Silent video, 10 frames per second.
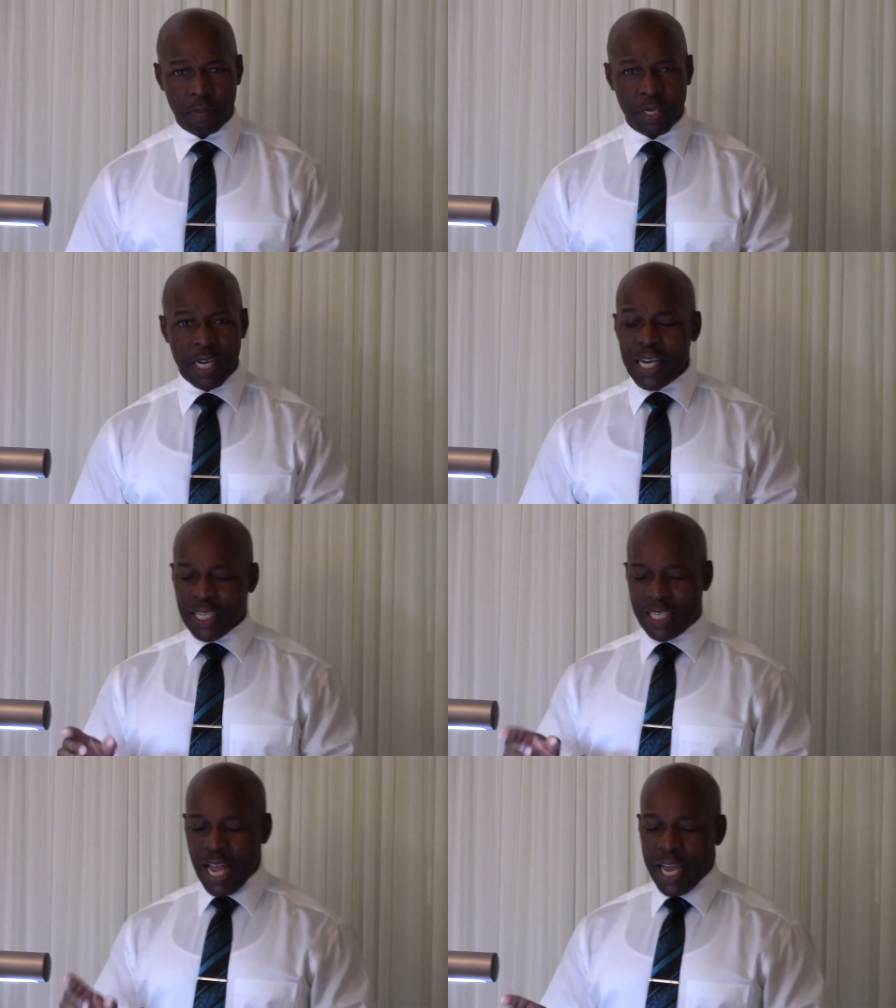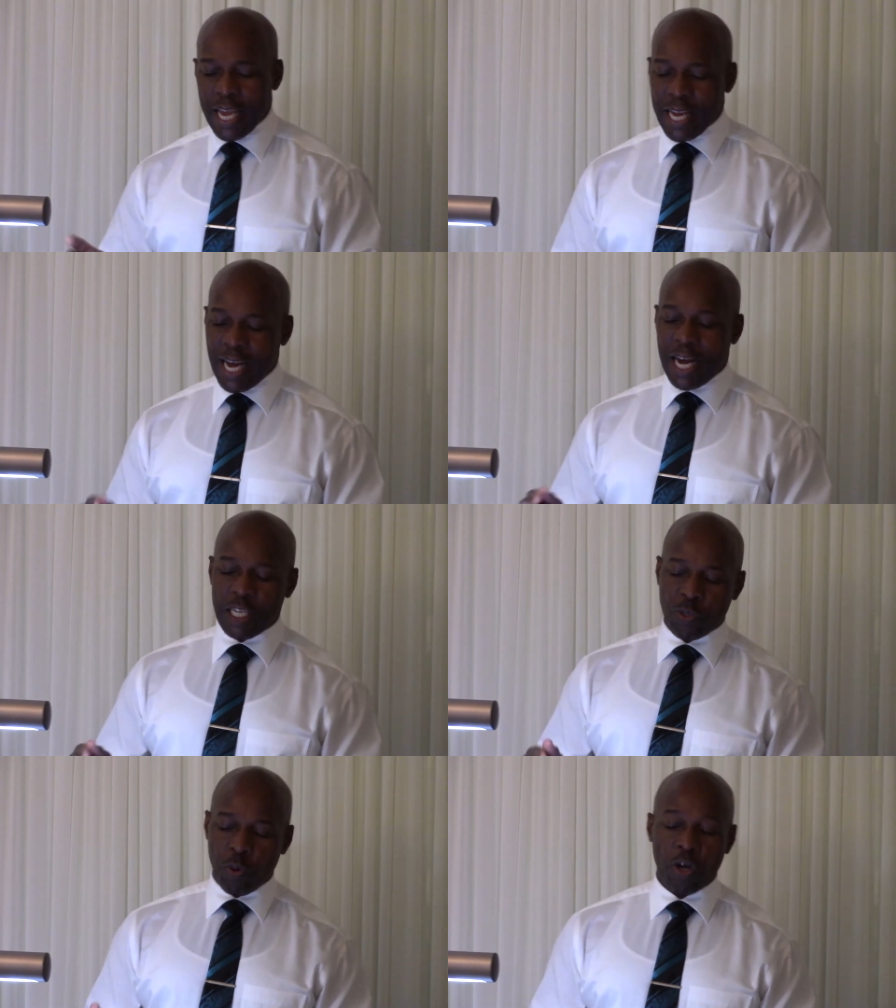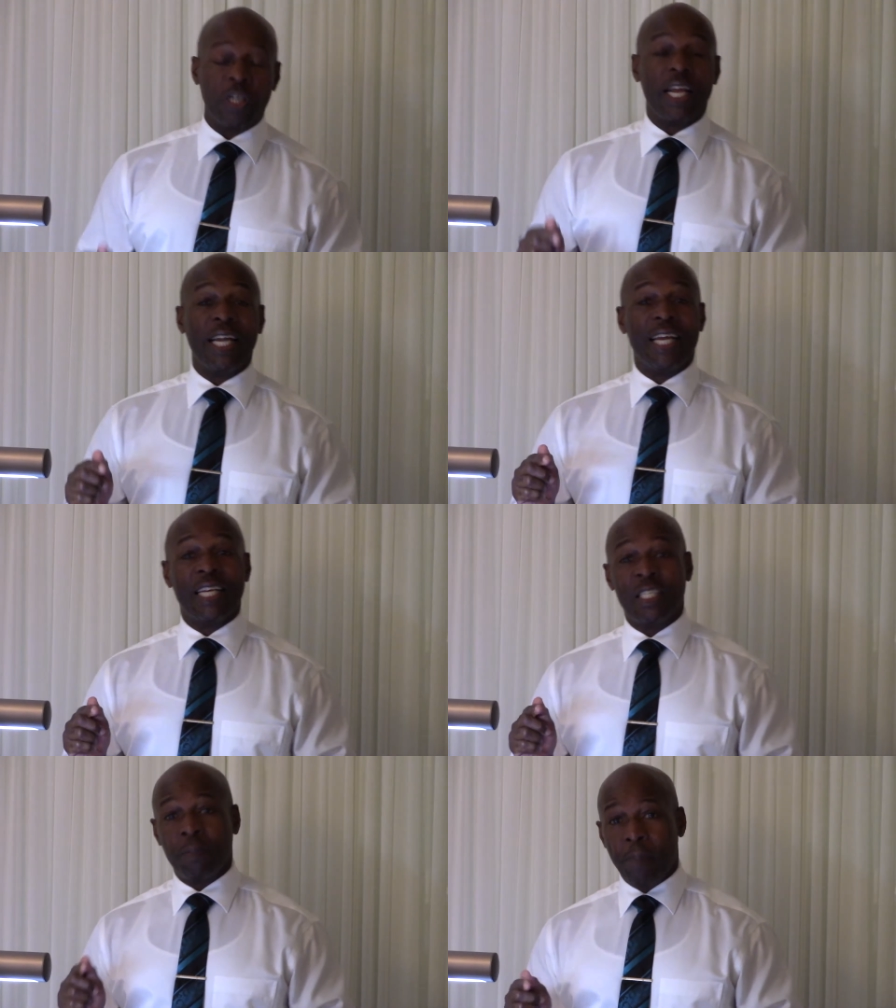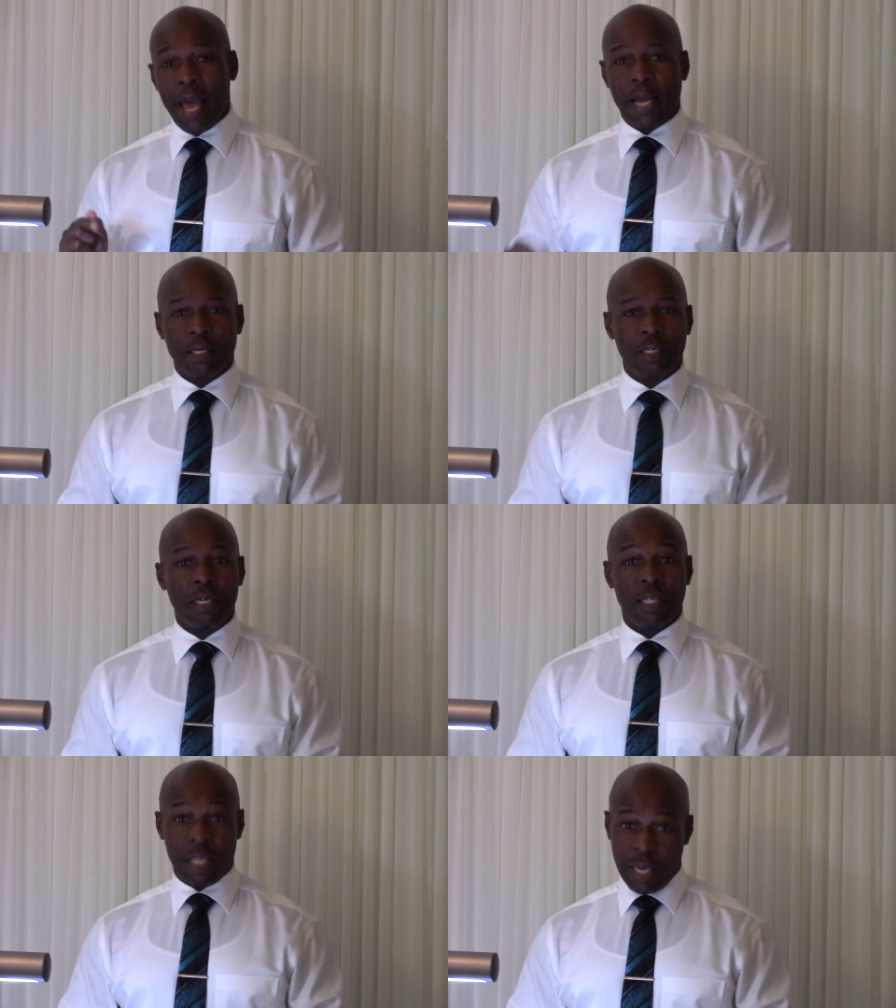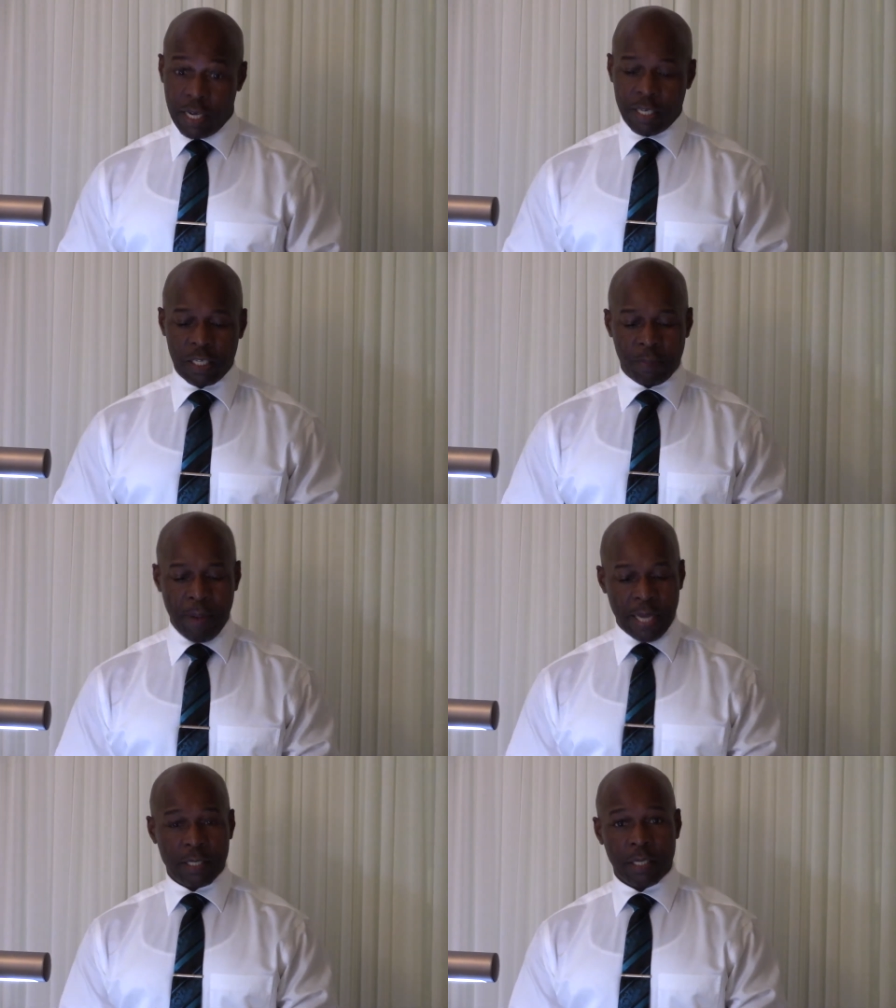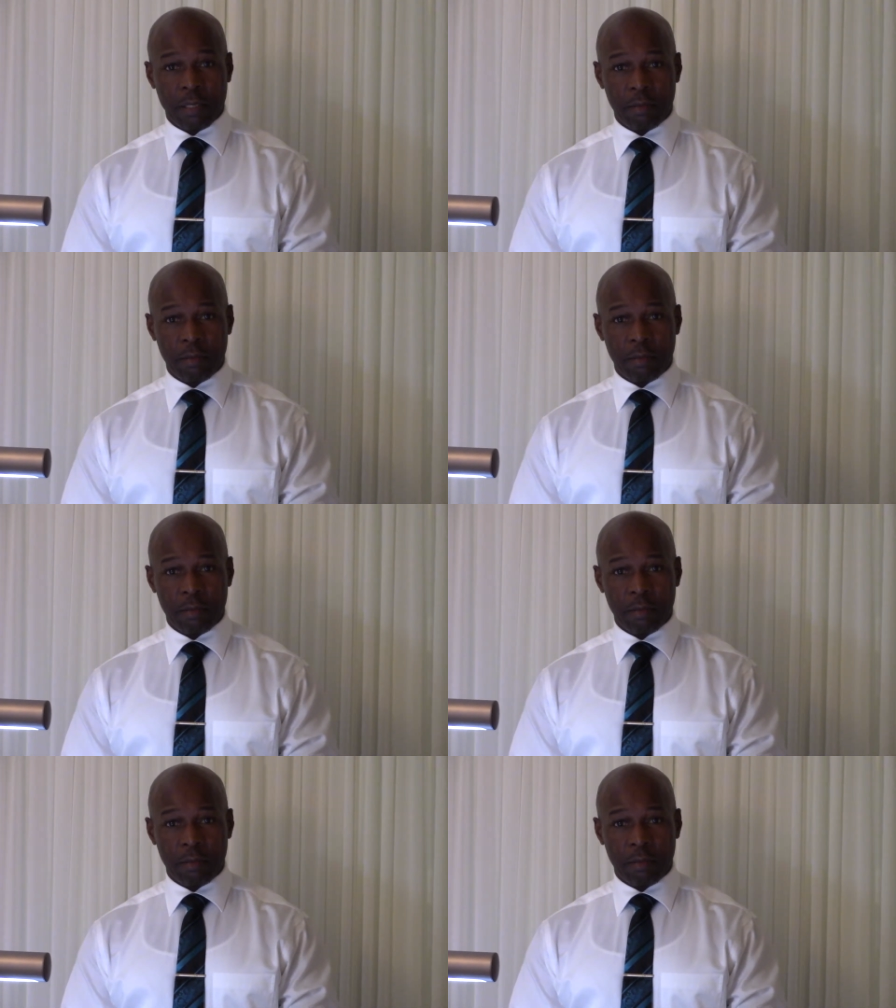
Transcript: Stay in God's word and expect the unexpected